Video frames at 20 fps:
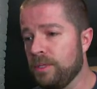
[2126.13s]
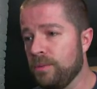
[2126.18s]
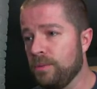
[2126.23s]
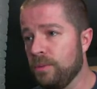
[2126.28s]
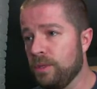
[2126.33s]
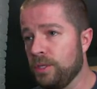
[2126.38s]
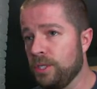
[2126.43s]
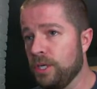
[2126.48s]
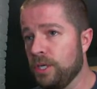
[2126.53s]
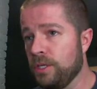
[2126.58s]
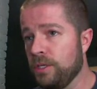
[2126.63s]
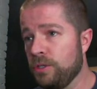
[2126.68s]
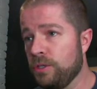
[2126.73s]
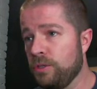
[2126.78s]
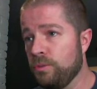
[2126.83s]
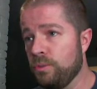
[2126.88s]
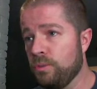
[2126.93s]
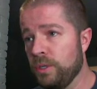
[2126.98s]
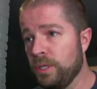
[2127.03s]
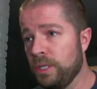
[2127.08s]
which I
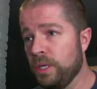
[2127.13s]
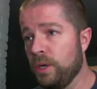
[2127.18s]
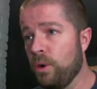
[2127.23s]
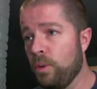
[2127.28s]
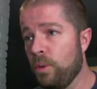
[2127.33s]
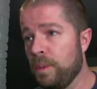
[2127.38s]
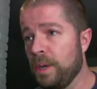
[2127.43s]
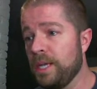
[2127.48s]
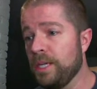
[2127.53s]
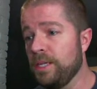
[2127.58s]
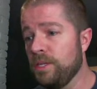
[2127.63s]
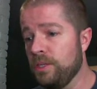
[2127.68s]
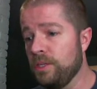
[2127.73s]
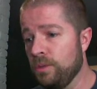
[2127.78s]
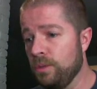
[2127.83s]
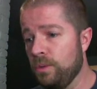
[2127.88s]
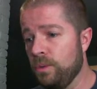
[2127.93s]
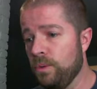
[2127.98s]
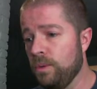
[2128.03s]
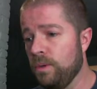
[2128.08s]
really hope I
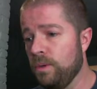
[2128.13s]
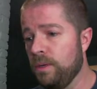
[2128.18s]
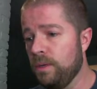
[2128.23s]
do,